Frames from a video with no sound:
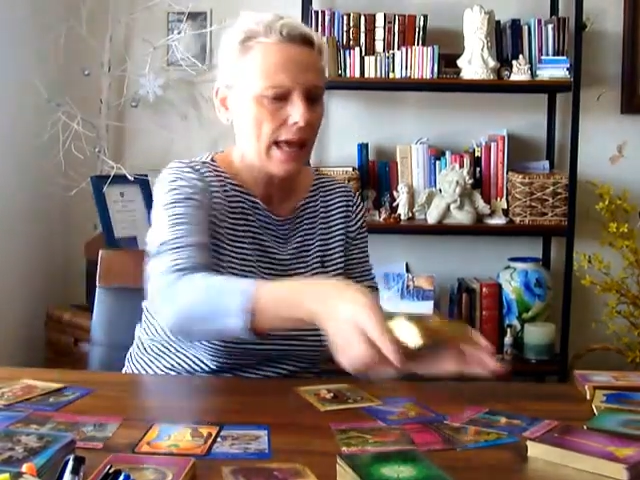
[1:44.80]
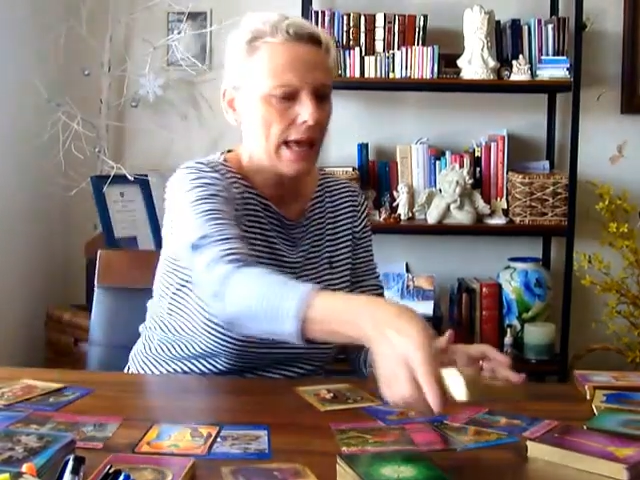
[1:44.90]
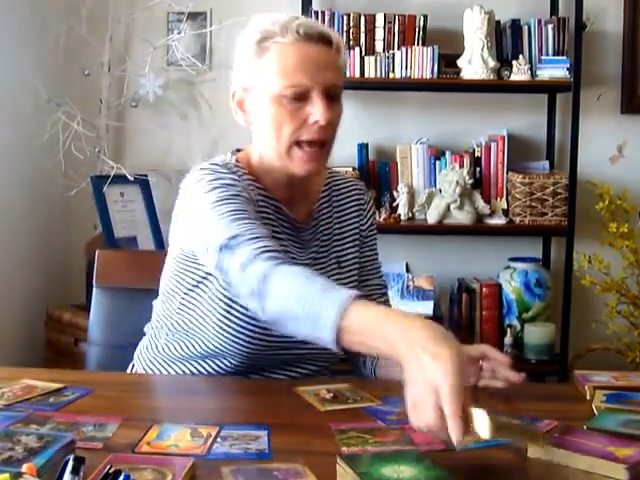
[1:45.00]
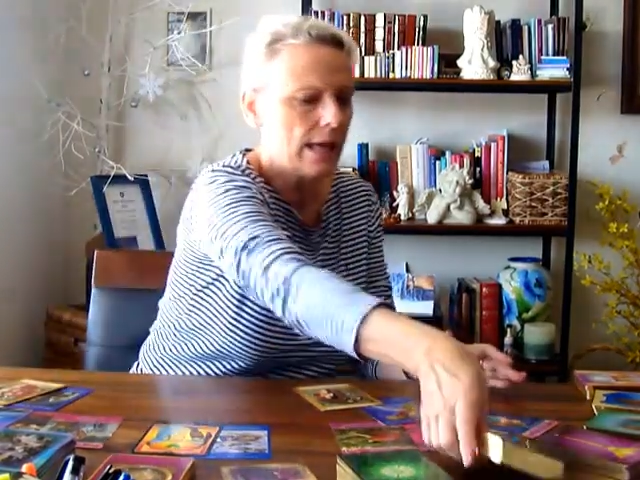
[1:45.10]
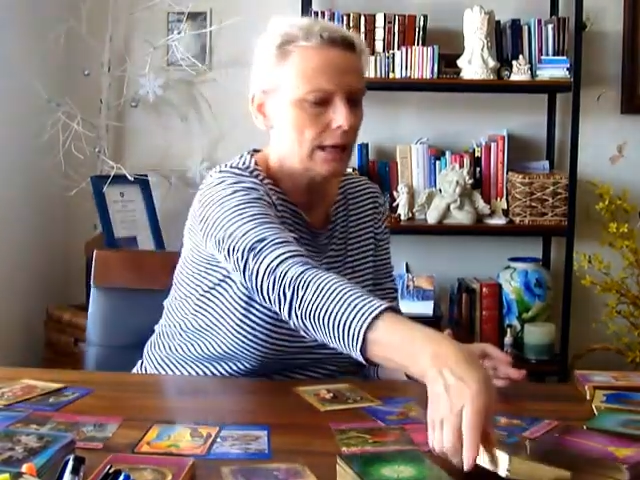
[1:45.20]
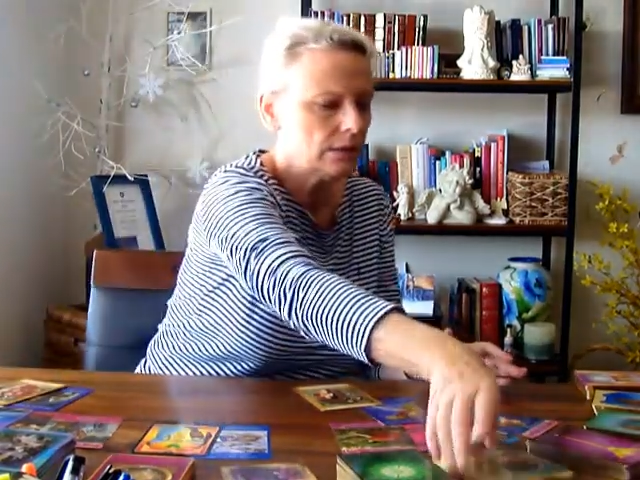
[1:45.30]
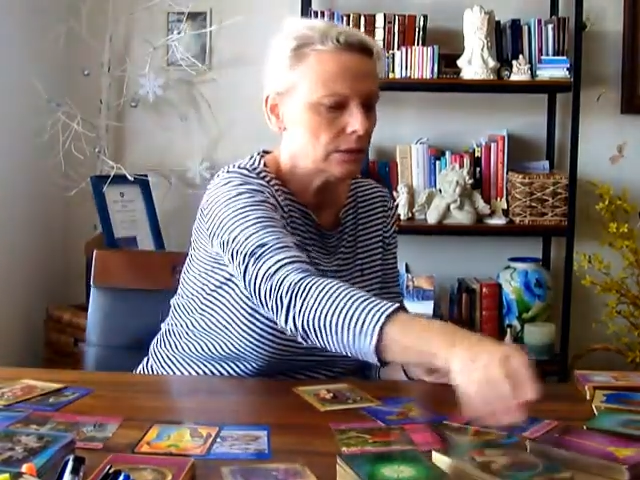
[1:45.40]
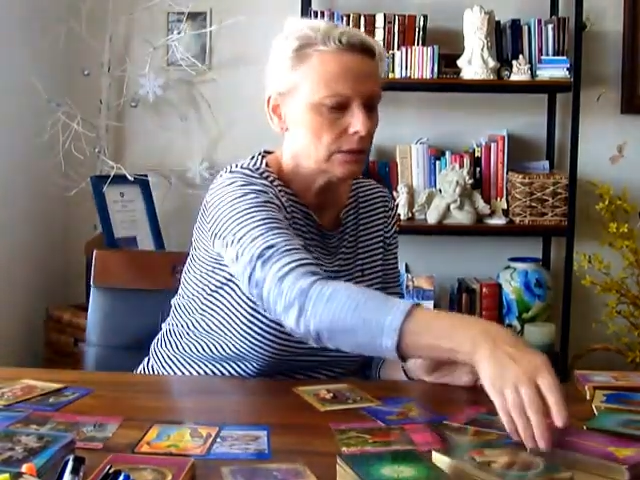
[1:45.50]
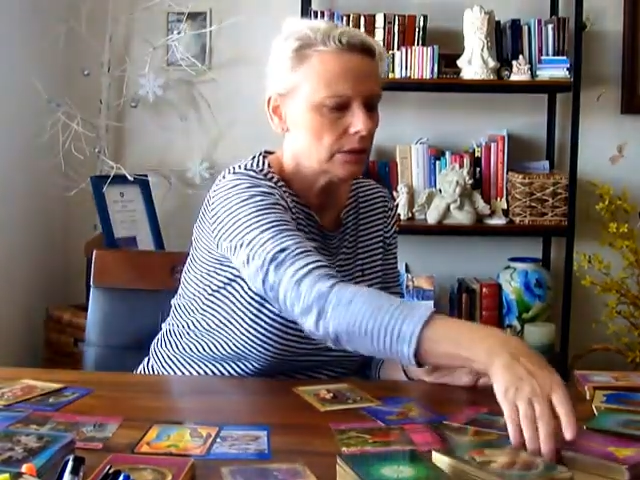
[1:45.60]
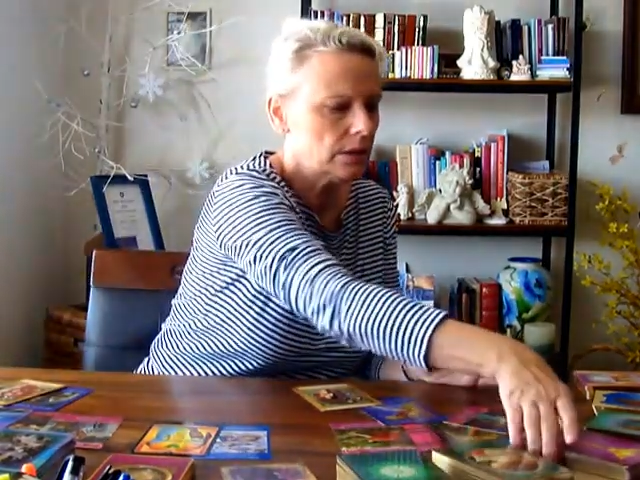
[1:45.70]
And
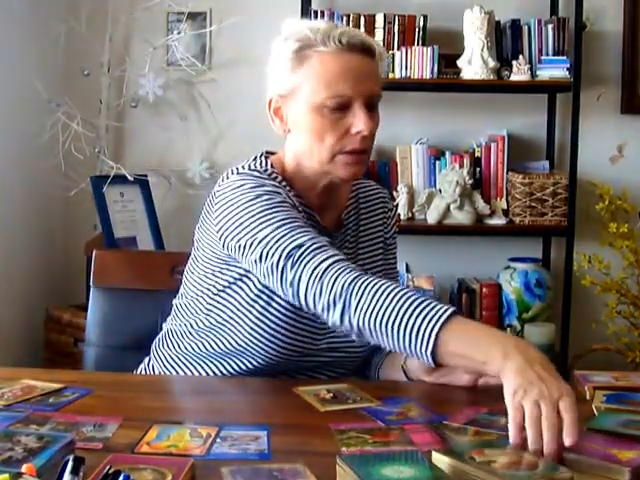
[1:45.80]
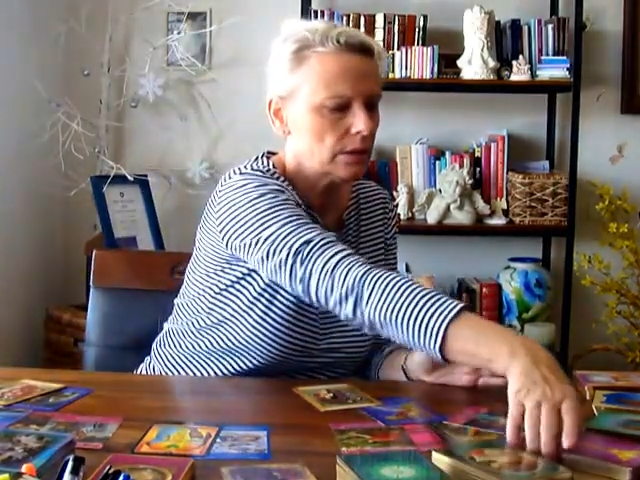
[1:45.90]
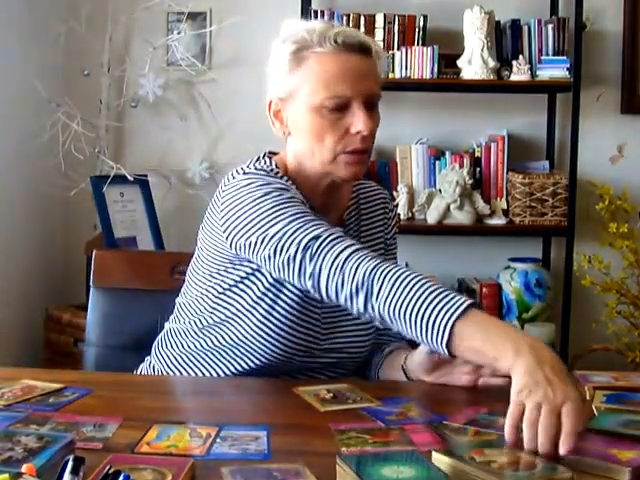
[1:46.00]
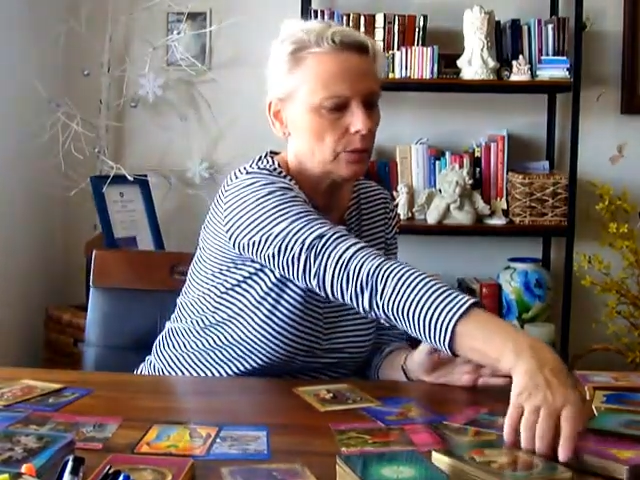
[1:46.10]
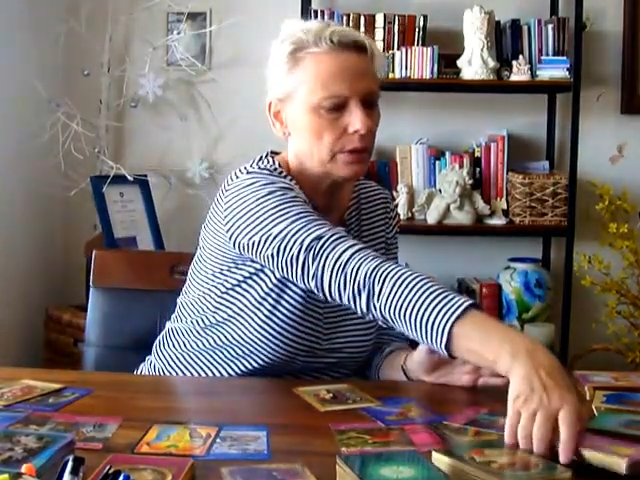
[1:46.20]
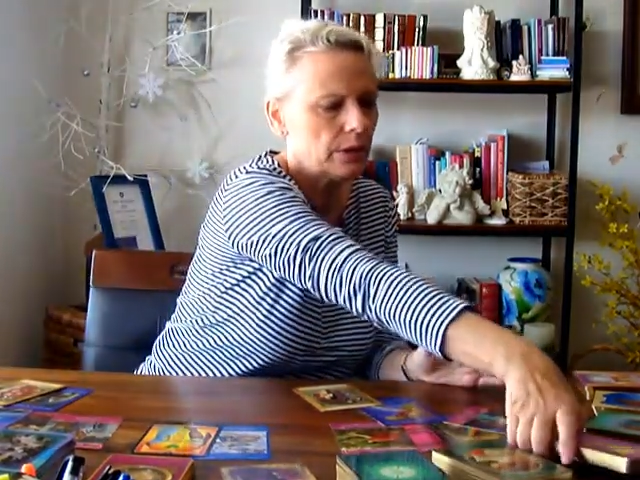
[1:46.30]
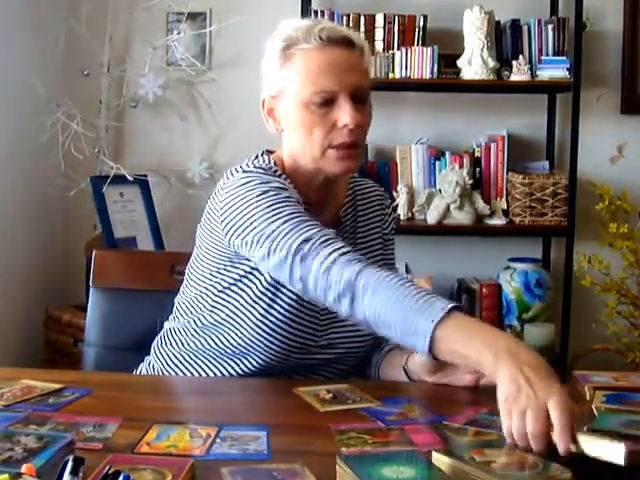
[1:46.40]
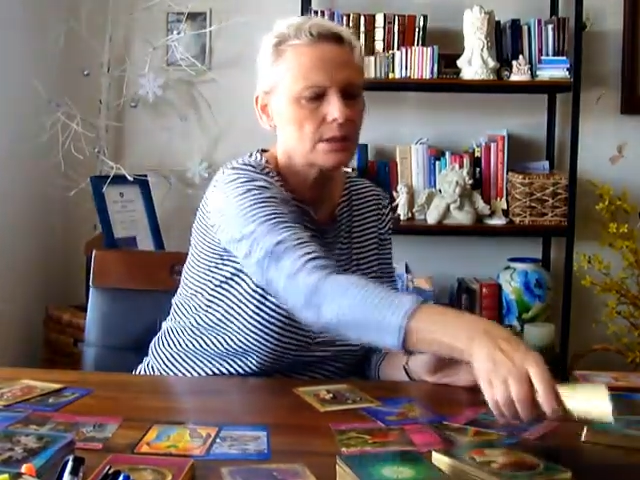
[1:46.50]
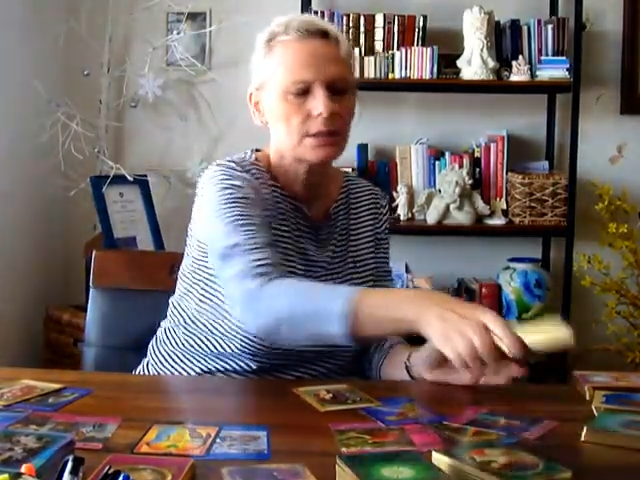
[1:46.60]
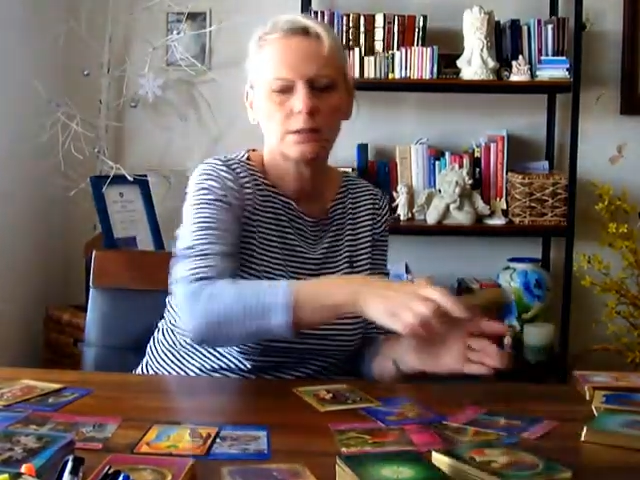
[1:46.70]
we
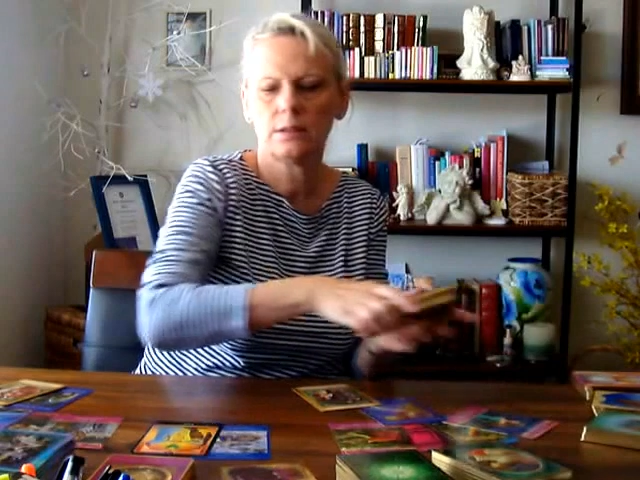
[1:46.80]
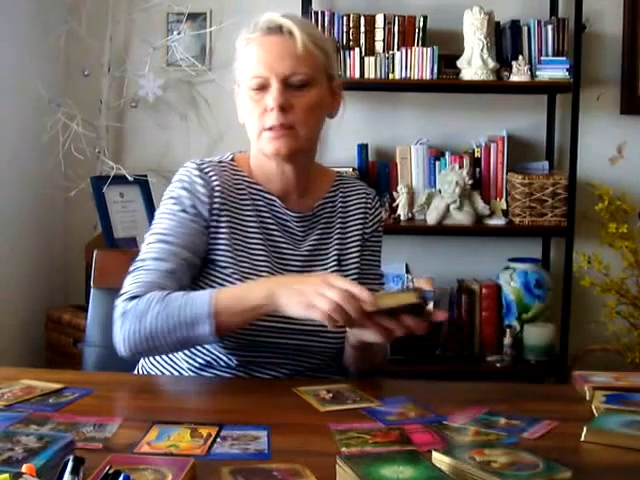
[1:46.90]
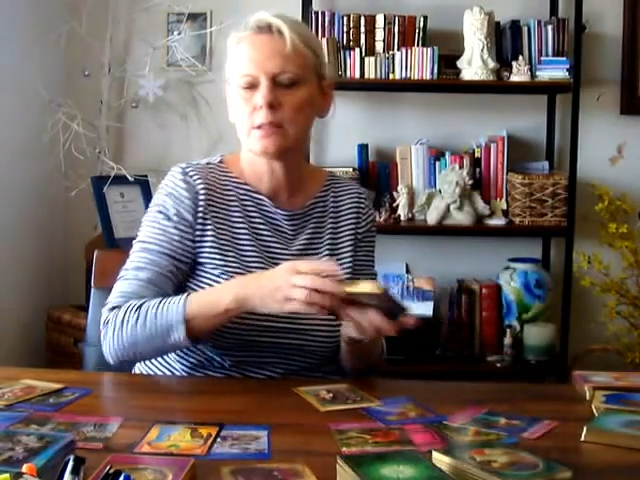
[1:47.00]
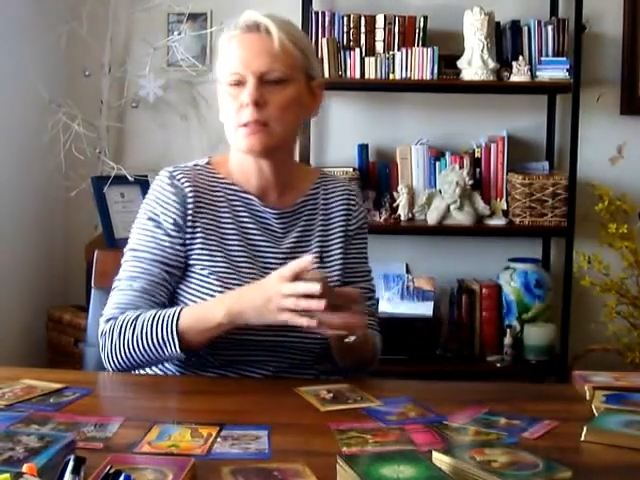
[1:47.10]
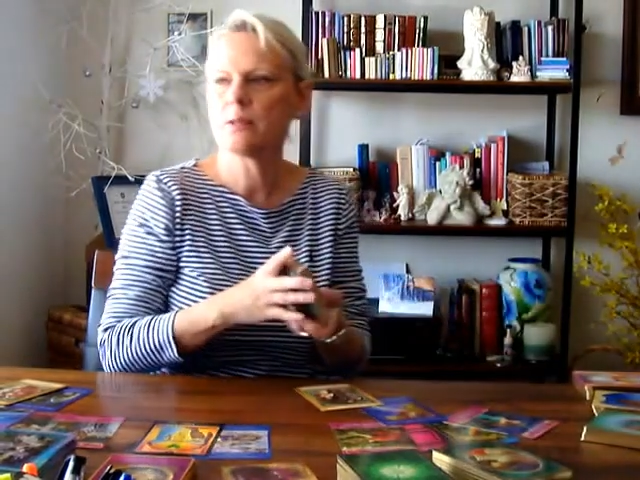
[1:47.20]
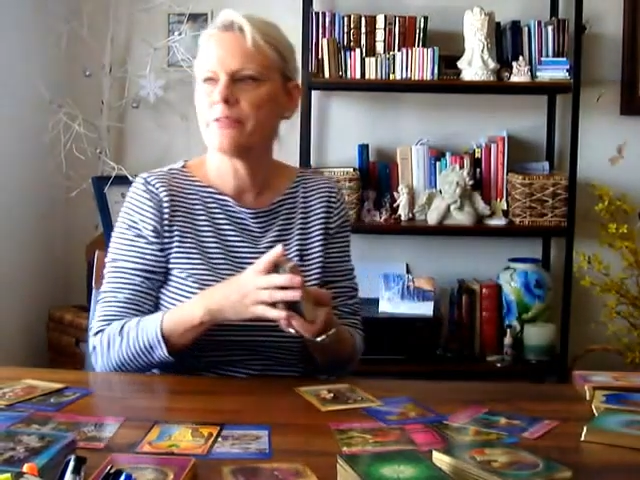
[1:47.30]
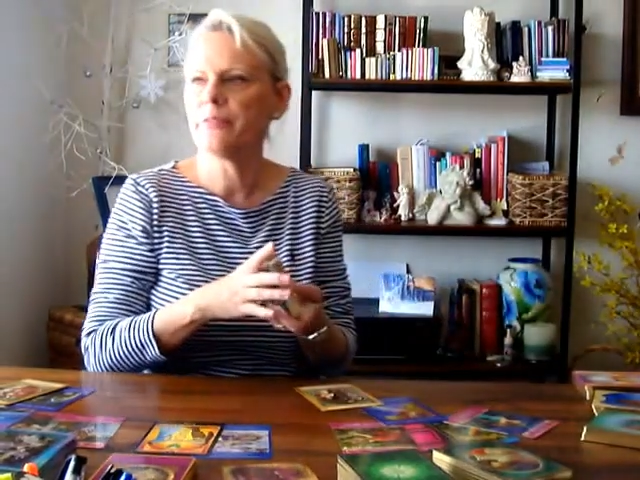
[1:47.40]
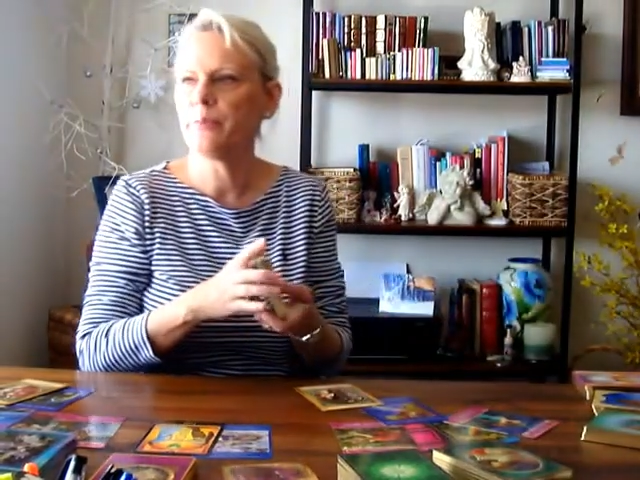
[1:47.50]
ask this